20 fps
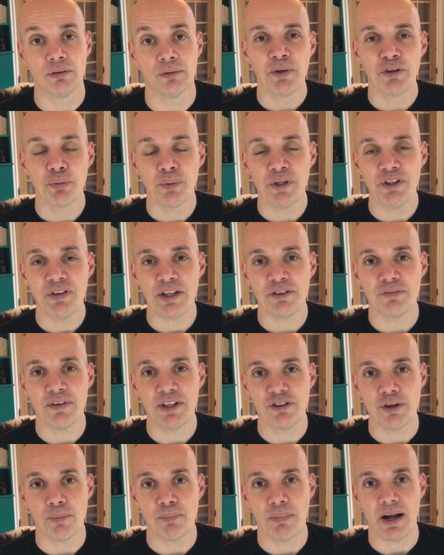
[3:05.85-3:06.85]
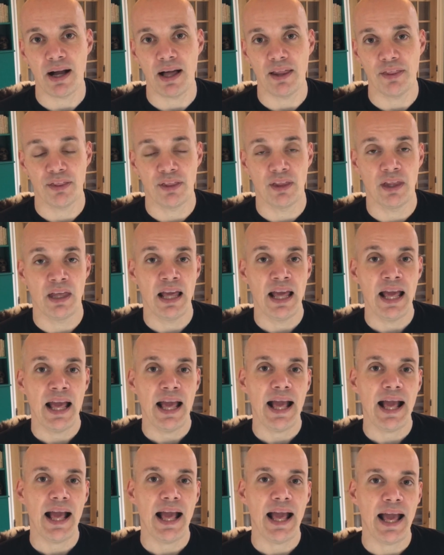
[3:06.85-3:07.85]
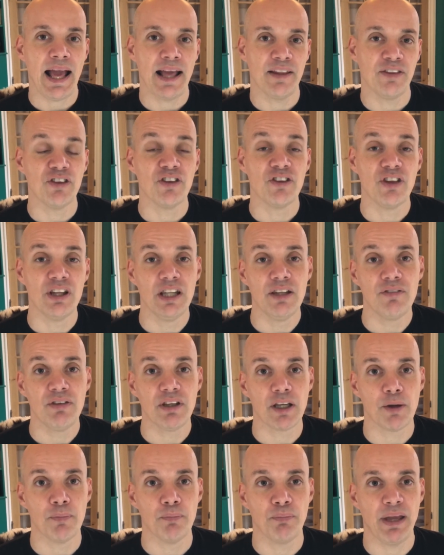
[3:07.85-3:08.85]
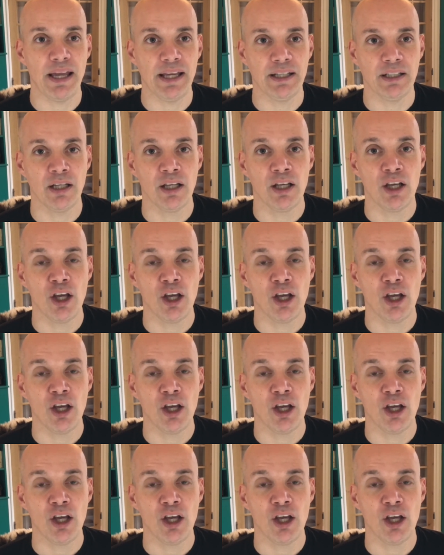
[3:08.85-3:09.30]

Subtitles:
Between the adventure path and the living campaign,